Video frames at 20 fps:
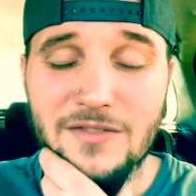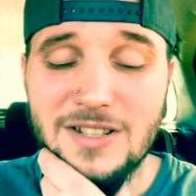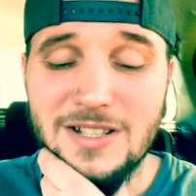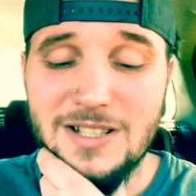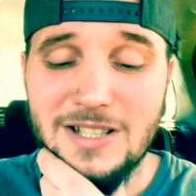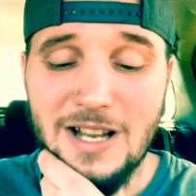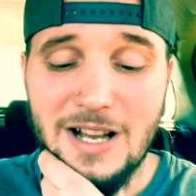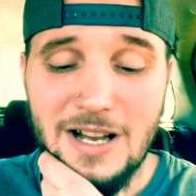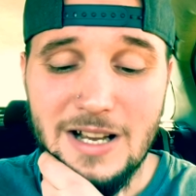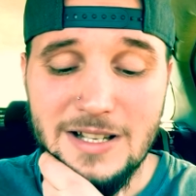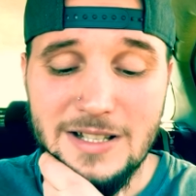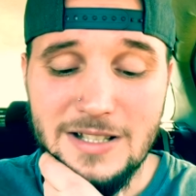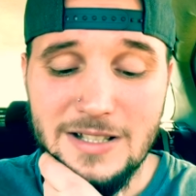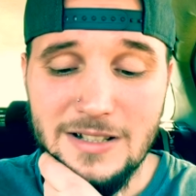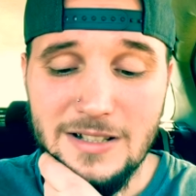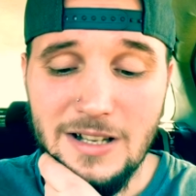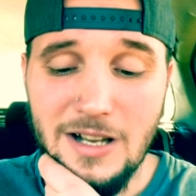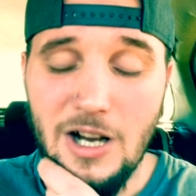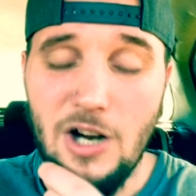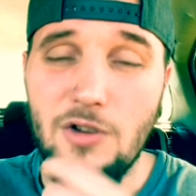of this,
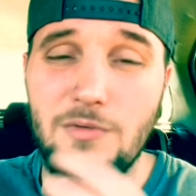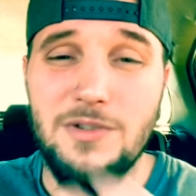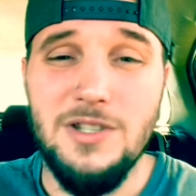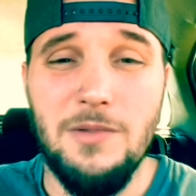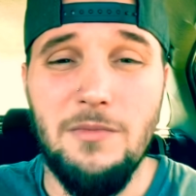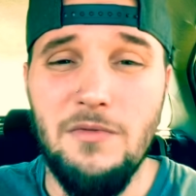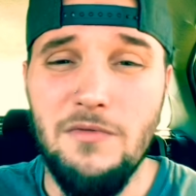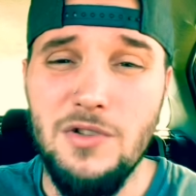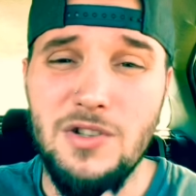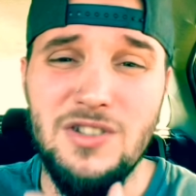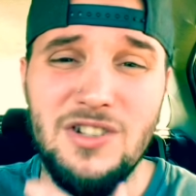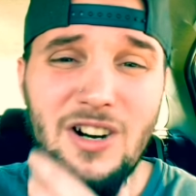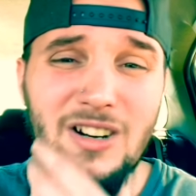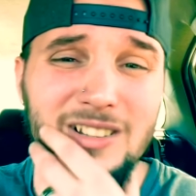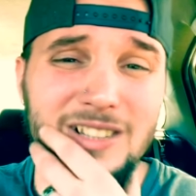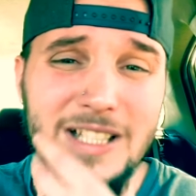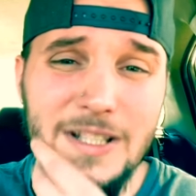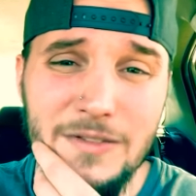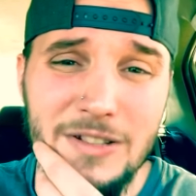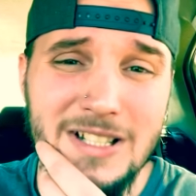guys. I hope some of you
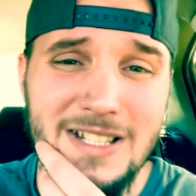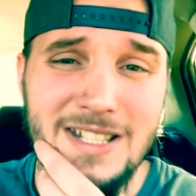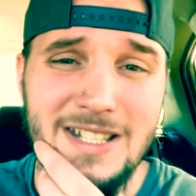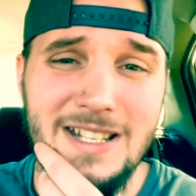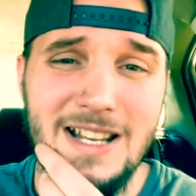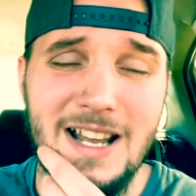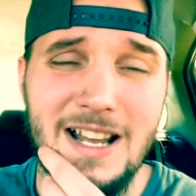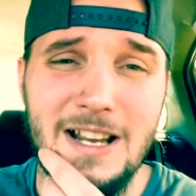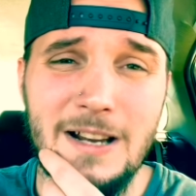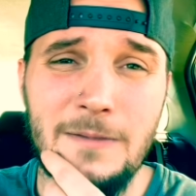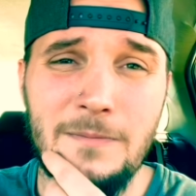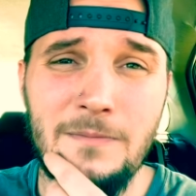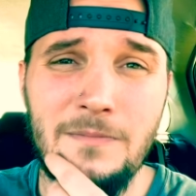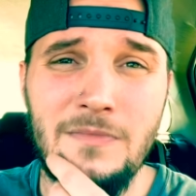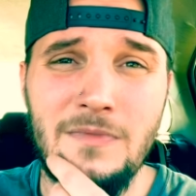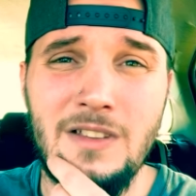start living today.